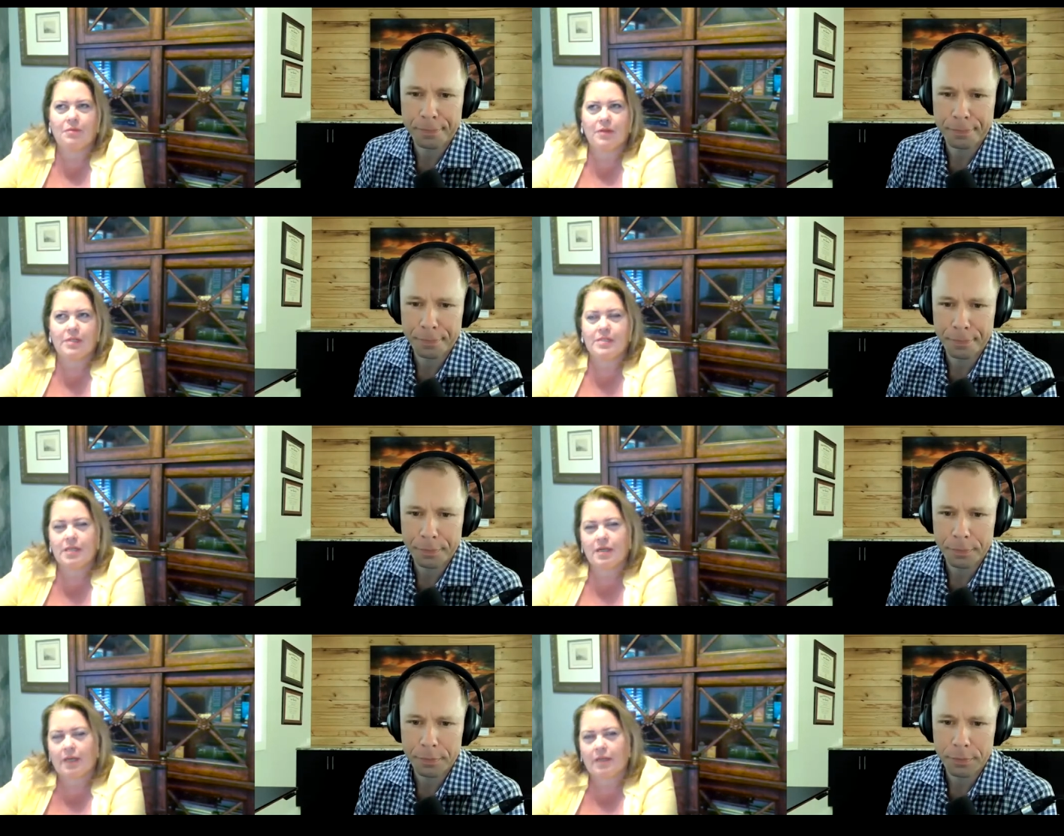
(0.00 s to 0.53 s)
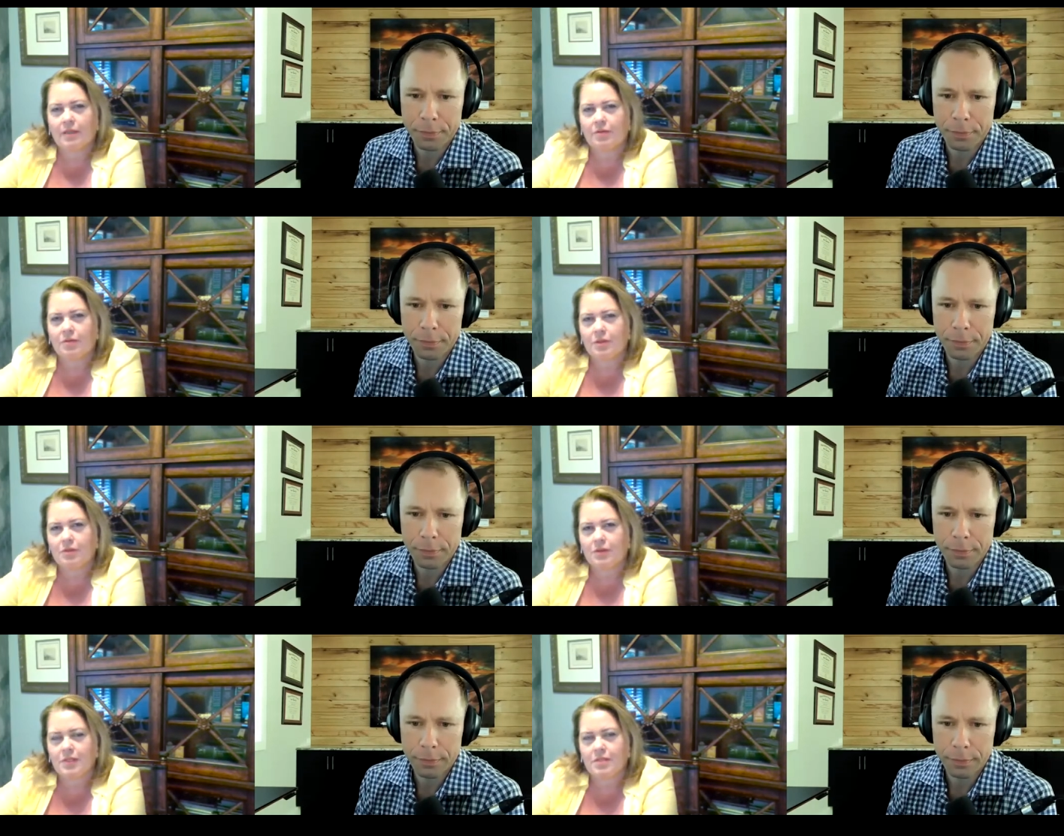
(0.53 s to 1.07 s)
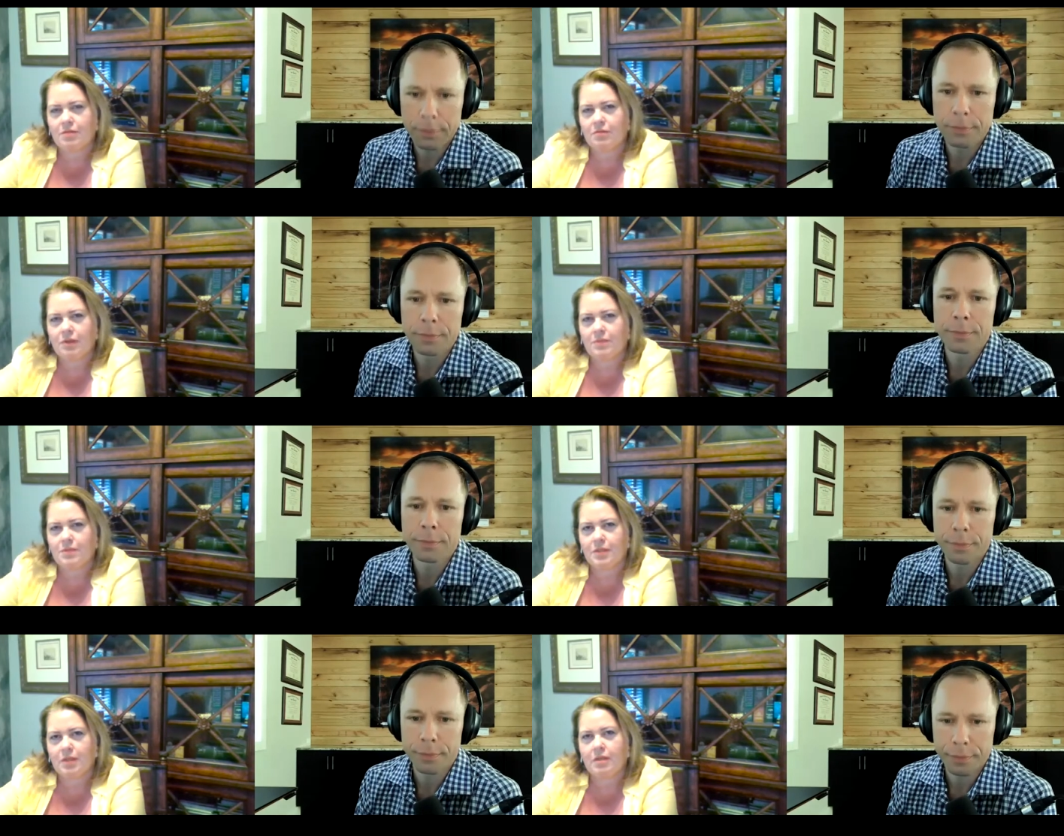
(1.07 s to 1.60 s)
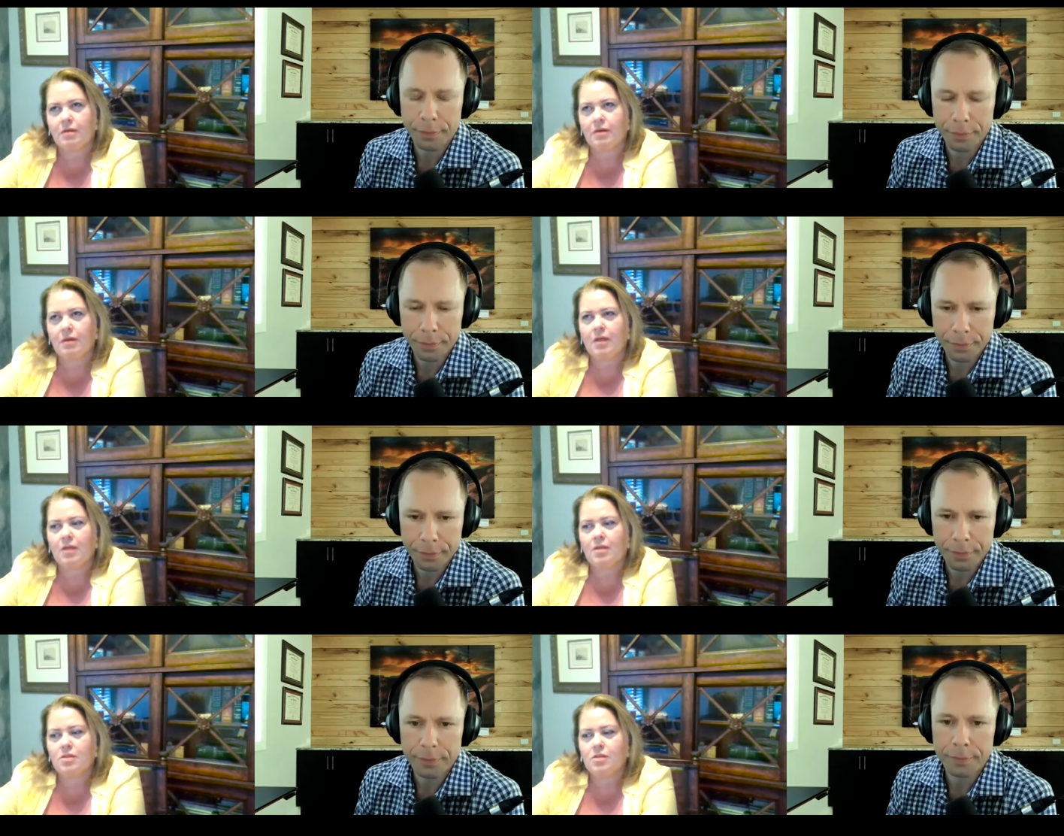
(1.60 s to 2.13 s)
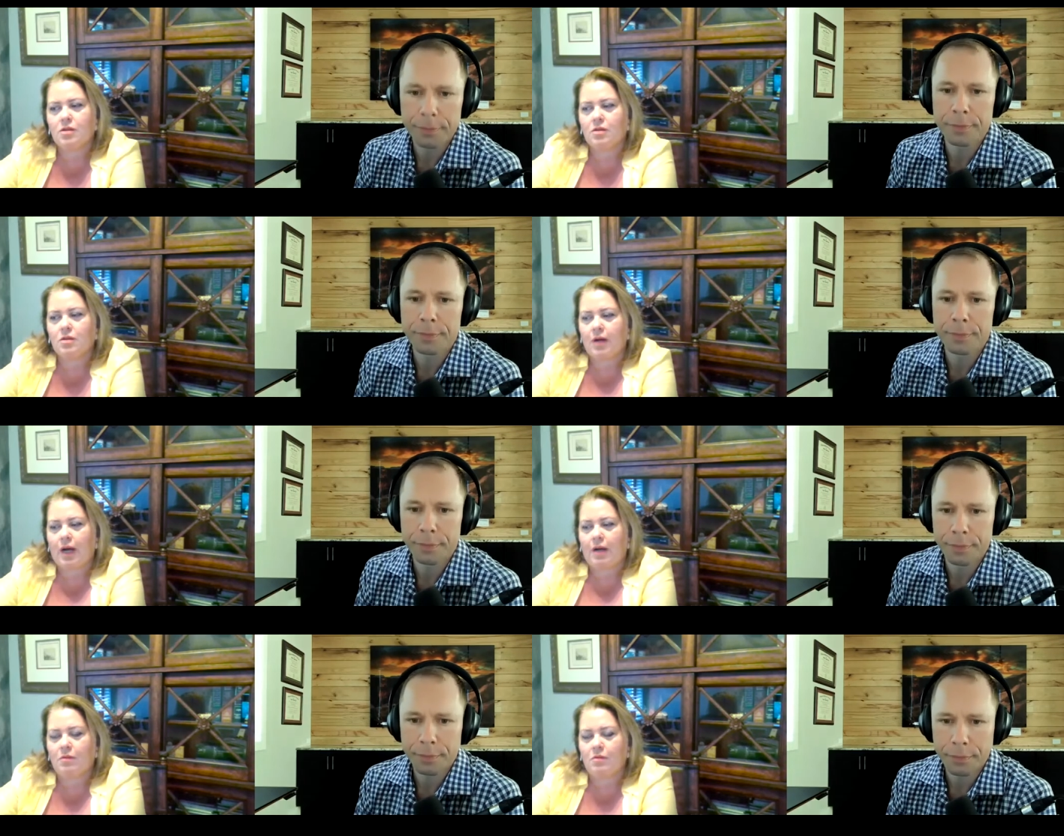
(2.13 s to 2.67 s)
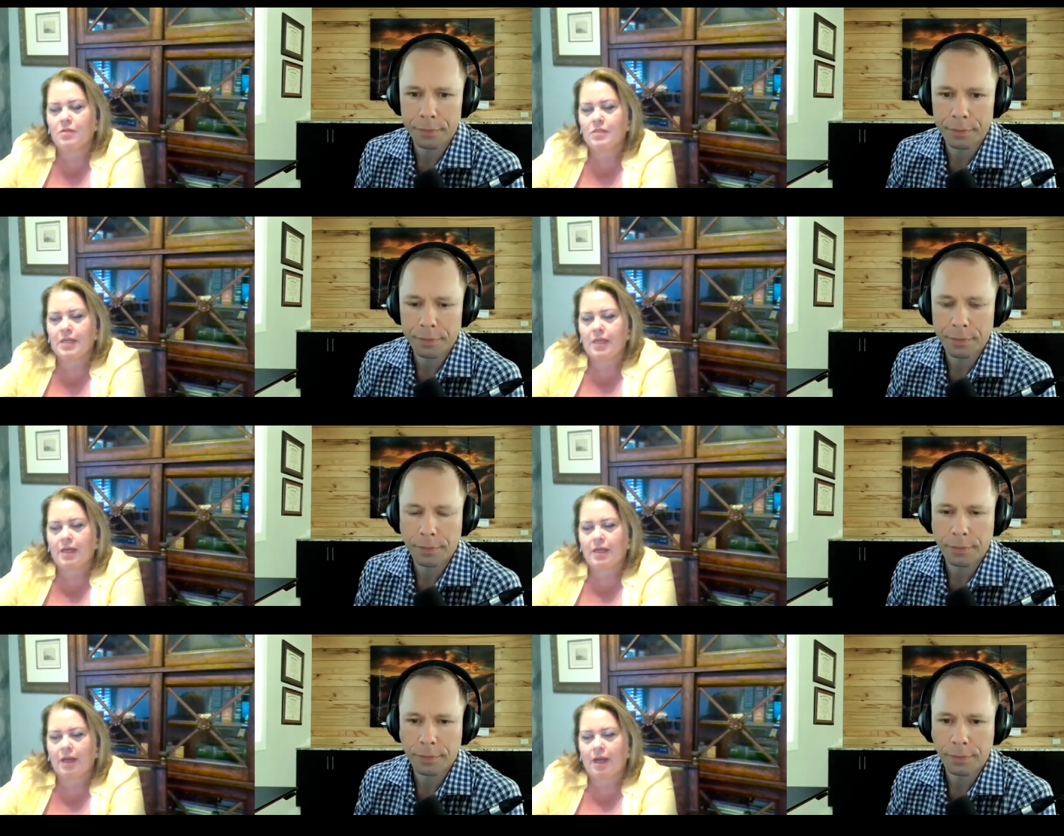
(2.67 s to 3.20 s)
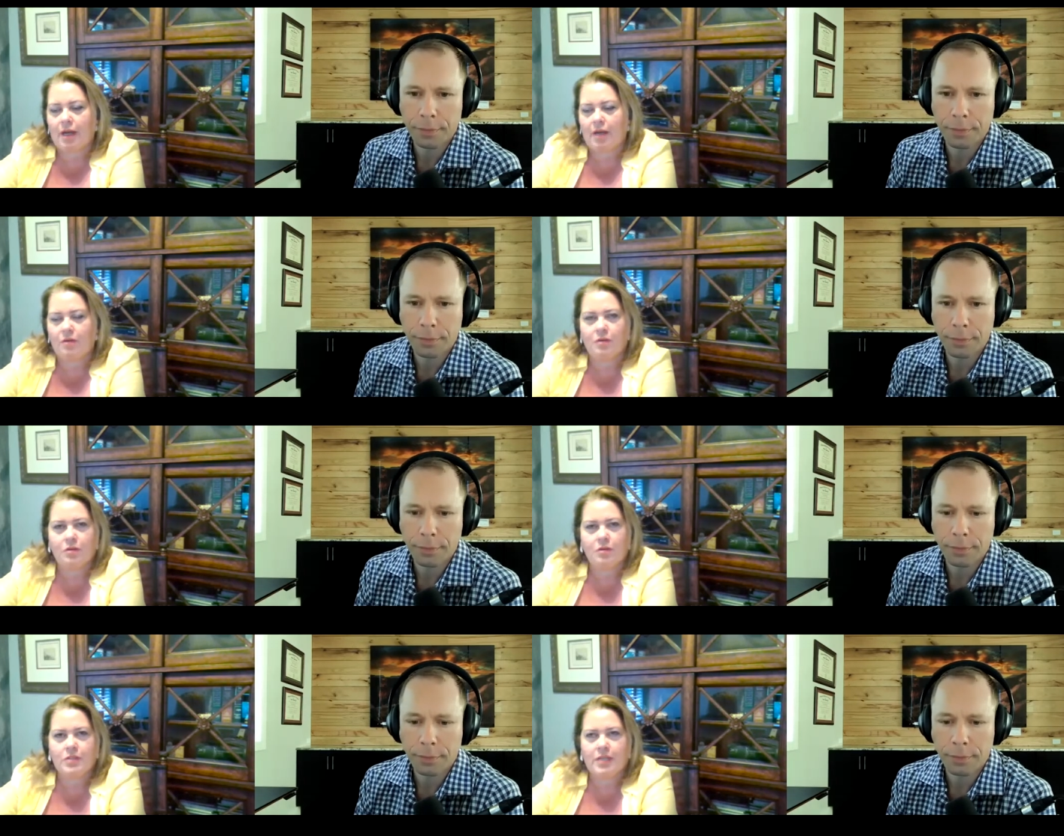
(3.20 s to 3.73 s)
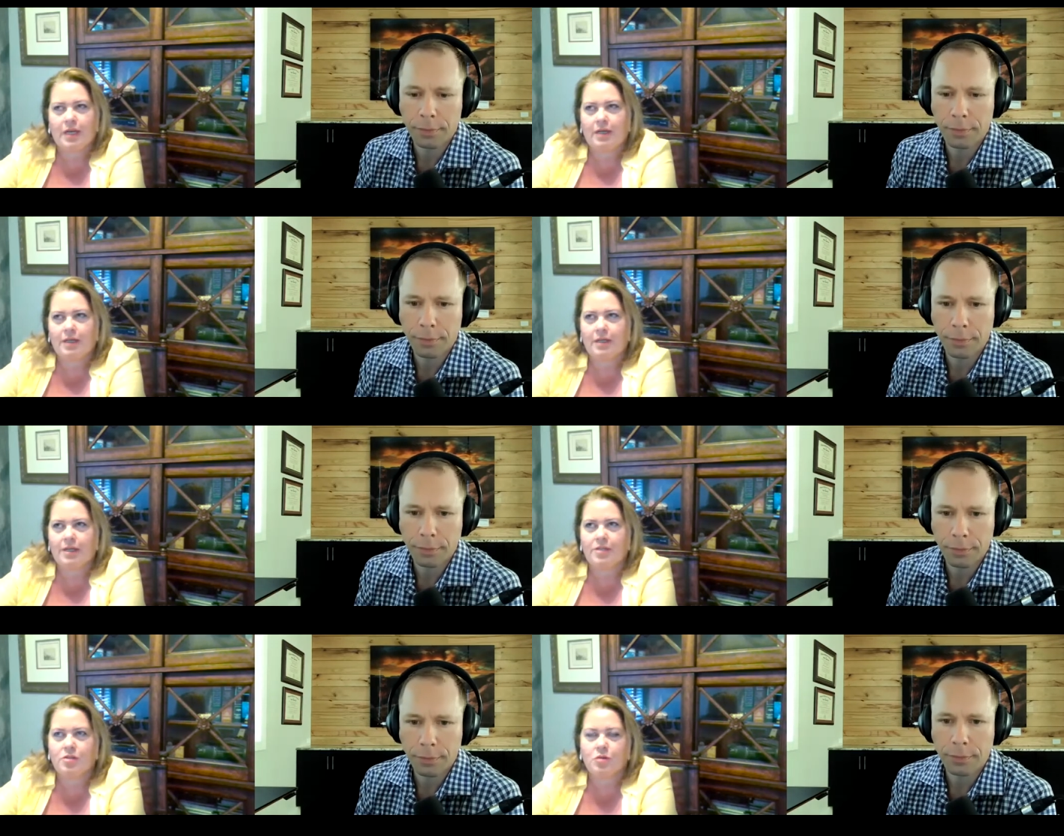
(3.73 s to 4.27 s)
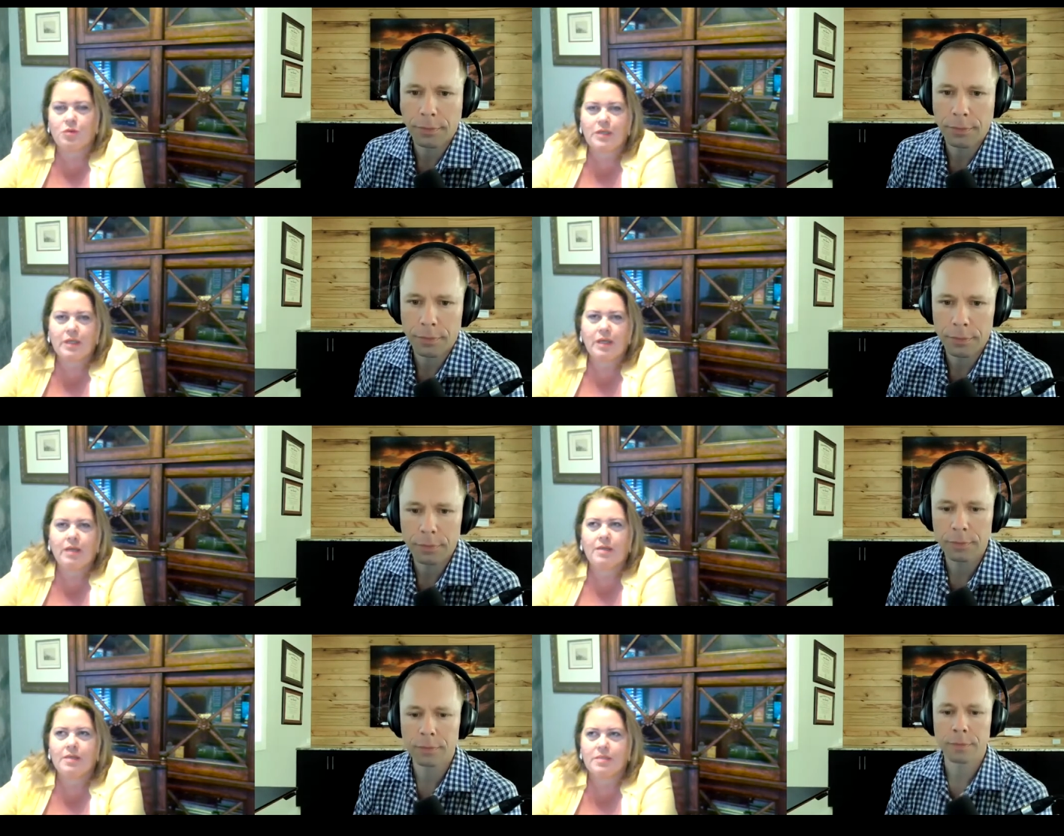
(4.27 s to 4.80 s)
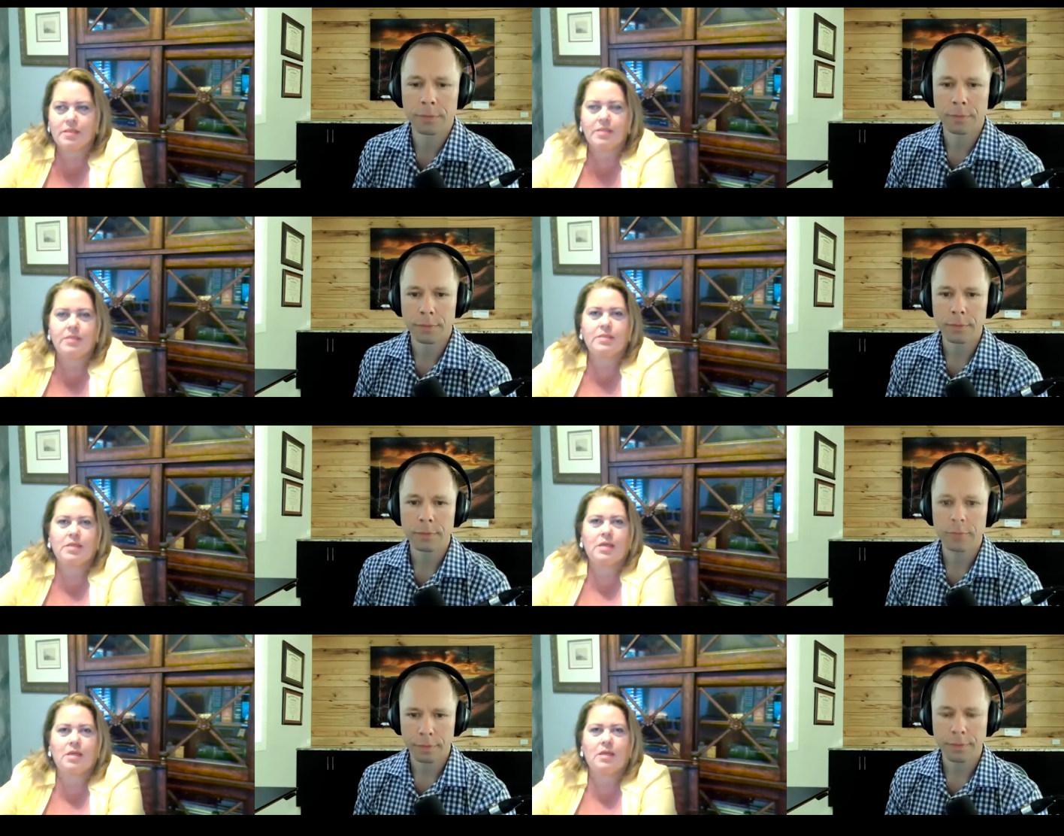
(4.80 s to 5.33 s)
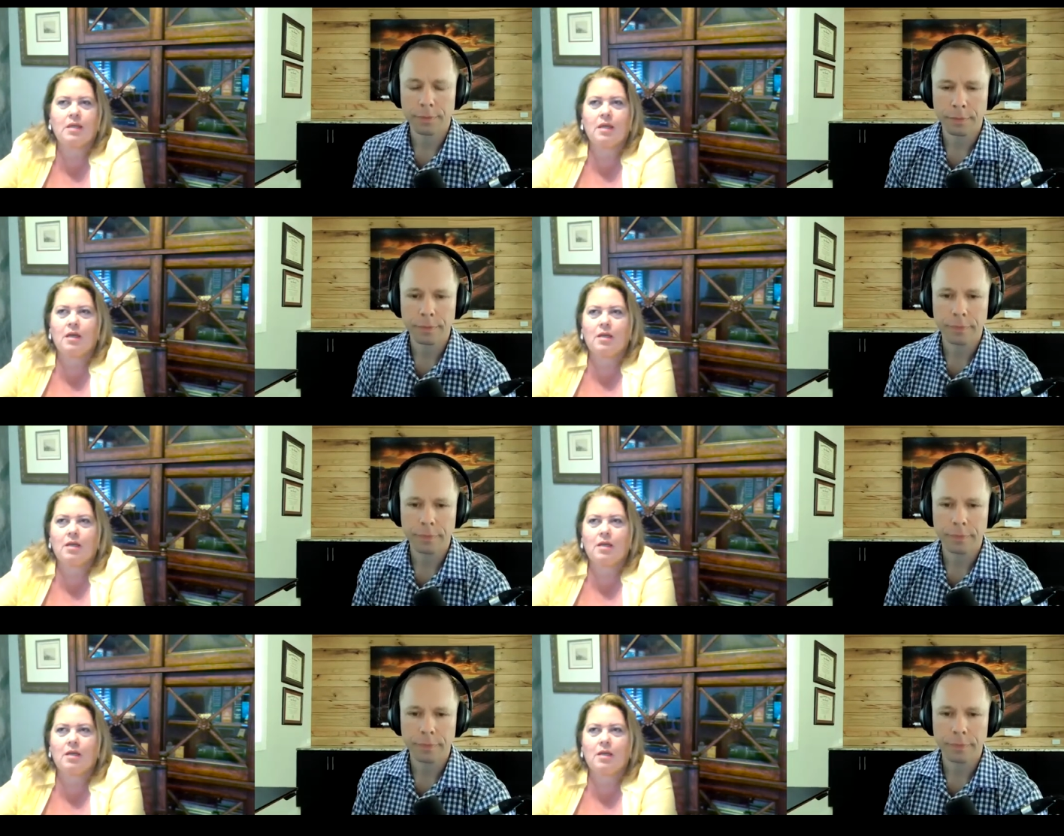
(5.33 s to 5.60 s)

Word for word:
Speaker 1: selective with the fix and flips though. So I would say I love wholesaling. It's quick, it's easy.